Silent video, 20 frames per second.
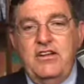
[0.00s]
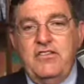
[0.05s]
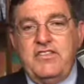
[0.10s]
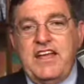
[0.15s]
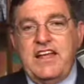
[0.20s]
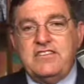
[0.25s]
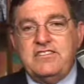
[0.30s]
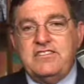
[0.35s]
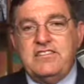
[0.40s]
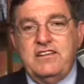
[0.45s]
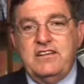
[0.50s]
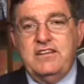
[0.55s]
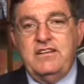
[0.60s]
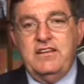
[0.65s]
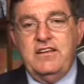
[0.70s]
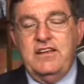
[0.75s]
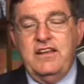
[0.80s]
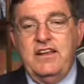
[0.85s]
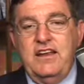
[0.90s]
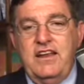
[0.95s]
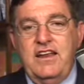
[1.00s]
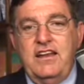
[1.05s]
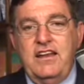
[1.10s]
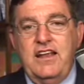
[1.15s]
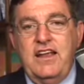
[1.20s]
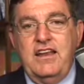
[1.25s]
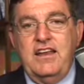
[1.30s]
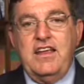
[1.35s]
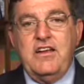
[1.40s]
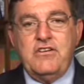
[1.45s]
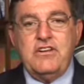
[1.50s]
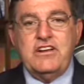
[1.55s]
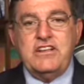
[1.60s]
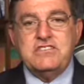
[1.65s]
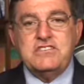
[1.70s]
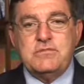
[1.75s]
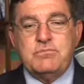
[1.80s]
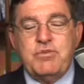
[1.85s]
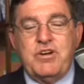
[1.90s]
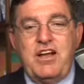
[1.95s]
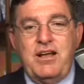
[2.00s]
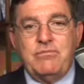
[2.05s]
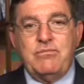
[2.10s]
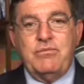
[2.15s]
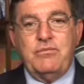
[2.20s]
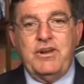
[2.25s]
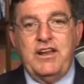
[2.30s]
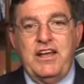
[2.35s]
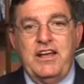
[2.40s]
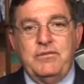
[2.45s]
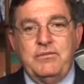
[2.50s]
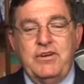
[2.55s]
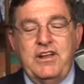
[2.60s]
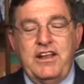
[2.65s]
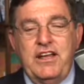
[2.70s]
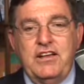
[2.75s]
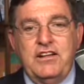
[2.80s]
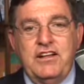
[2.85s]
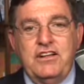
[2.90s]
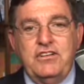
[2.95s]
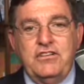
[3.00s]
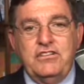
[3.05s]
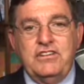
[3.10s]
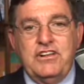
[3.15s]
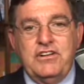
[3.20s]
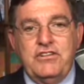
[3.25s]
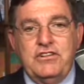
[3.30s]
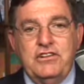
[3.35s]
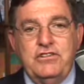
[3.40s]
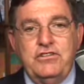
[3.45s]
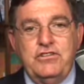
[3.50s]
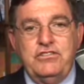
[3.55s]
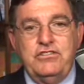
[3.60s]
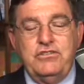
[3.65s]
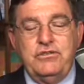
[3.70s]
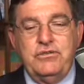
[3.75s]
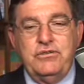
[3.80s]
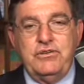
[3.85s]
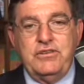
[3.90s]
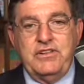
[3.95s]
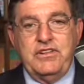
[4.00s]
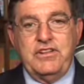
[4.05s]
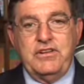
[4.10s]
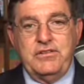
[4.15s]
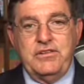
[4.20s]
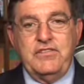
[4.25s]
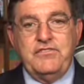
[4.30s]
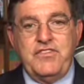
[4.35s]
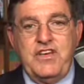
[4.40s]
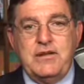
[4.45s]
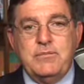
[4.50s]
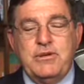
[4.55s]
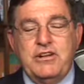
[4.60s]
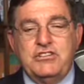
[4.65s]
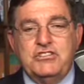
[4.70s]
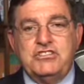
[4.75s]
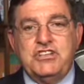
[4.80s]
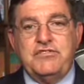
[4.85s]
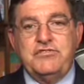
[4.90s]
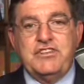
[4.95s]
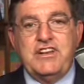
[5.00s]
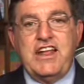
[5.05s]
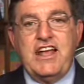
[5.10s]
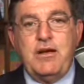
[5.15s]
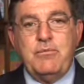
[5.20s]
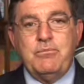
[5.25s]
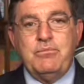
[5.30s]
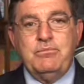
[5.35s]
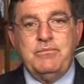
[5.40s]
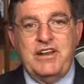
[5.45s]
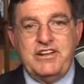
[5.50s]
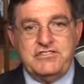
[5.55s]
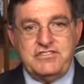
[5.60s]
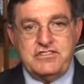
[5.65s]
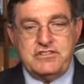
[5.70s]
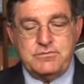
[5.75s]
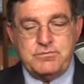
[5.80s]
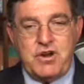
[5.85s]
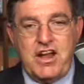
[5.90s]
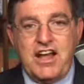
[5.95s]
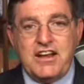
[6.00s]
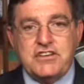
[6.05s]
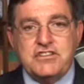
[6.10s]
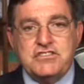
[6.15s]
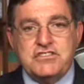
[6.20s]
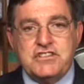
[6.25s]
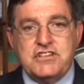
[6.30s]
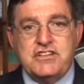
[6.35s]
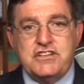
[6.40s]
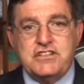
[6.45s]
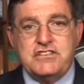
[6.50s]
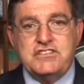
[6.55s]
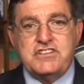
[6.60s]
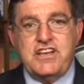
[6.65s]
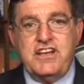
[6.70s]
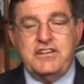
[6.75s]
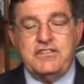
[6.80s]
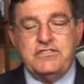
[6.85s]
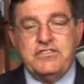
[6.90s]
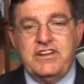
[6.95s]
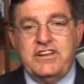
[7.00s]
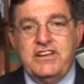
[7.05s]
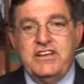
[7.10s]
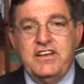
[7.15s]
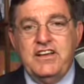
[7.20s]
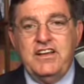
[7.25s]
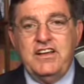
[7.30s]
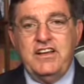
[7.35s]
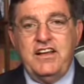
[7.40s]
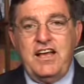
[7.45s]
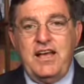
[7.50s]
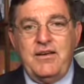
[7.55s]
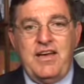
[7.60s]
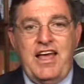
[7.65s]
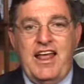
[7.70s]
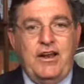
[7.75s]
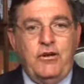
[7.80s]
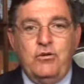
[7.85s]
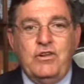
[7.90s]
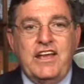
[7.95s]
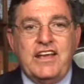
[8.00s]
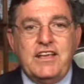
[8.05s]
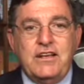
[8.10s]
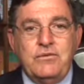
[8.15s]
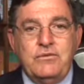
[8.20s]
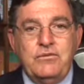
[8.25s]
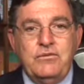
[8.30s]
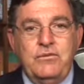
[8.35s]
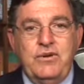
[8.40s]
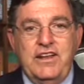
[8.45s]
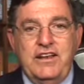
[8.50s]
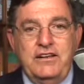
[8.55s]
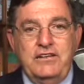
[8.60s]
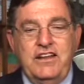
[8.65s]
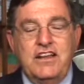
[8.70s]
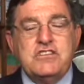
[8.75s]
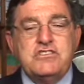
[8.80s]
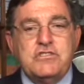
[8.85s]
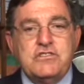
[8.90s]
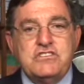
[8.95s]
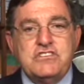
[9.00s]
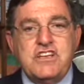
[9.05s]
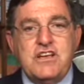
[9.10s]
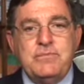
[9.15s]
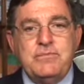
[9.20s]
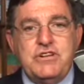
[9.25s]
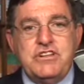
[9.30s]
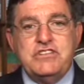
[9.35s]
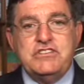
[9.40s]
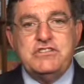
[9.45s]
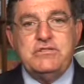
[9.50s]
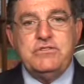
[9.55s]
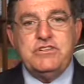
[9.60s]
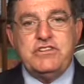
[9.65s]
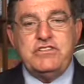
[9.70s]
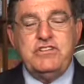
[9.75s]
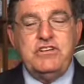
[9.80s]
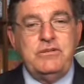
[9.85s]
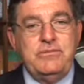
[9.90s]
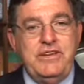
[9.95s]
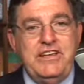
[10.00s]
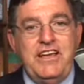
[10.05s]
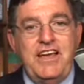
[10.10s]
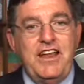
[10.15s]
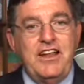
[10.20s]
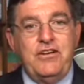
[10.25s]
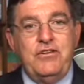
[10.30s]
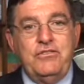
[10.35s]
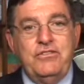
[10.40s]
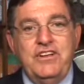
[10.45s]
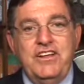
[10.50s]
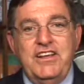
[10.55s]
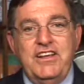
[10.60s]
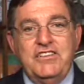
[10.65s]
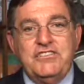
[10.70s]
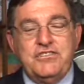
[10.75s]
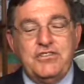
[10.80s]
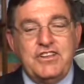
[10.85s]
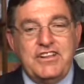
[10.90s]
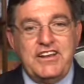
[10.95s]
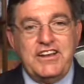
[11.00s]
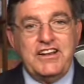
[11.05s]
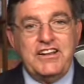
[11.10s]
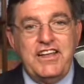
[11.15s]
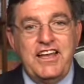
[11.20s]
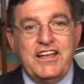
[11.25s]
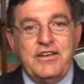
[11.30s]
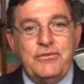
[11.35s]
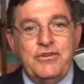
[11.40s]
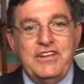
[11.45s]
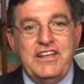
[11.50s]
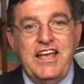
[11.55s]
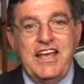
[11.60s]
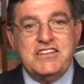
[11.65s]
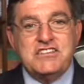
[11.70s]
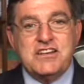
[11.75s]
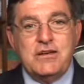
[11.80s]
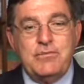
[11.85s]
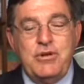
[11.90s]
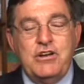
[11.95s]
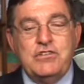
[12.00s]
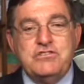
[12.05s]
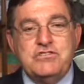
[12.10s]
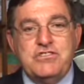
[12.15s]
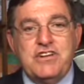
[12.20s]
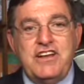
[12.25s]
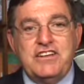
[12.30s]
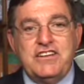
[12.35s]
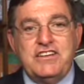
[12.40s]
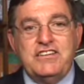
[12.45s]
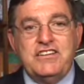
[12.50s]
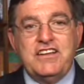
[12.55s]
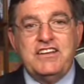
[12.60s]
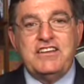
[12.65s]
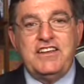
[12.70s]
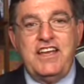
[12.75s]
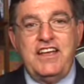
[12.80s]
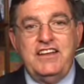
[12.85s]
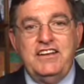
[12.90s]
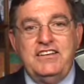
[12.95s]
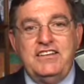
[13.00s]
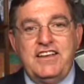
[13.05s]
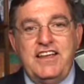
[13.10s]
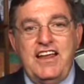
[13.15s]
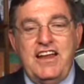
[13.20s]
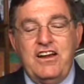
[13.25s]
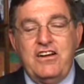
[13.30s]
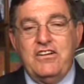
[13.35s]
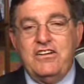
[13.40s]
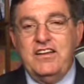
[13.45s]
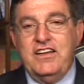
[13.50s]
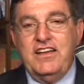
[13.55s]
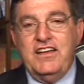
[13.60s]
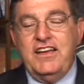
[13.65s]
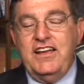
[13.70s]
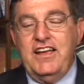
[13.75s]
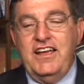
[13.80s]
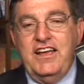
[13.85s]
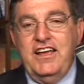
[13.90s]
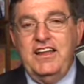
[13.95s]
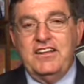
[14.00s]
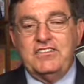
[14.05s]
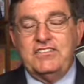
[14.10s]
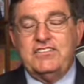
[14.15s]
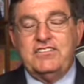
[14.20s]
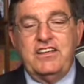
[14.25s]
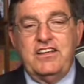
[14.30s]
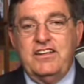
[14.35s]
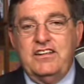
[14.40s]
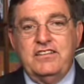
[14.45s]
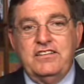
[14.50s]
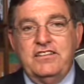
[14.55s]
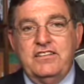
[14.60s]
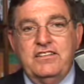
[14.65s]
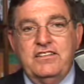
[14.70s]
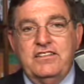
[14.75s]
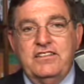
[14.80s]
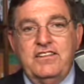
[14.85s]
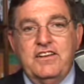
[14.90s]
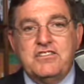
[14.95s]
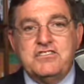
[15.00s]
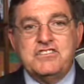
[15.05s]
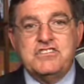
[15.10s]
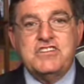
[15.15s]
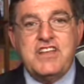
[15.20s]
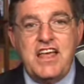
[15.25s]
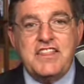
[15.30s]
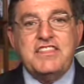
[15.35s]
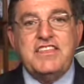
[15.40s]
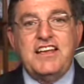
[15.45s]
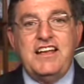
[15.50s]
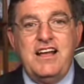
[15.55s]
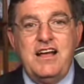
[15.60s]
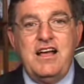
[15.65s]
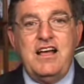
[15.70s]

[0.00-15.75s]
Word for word: know, that's the, and, and herein is the problem. When I, when I earlier alluded to the, the, fundamental shift in how medicine is practiced in this country, uh, I don't like it when insurance companies do it to me. I don't, certainly didn't like it when the HMOs tried to dictate care. It's, uh, there's nothing